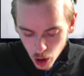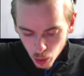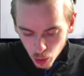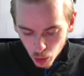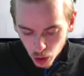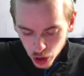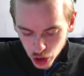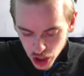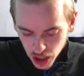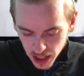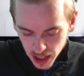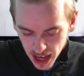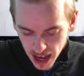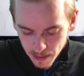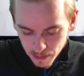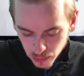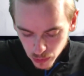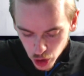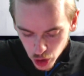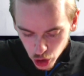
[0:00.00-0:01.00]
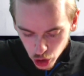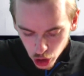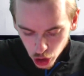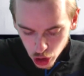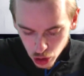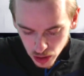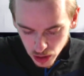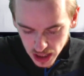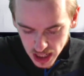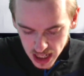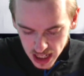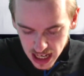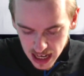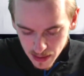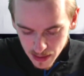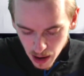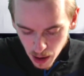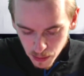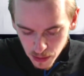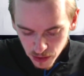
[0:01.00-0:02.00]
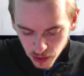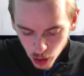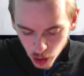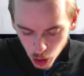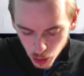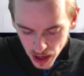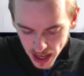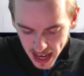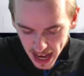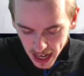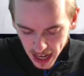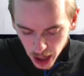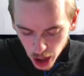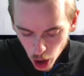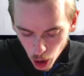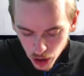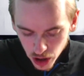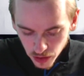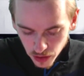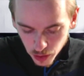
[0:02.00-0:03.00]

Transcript: Once again, just going to tweet the stream out before we get going.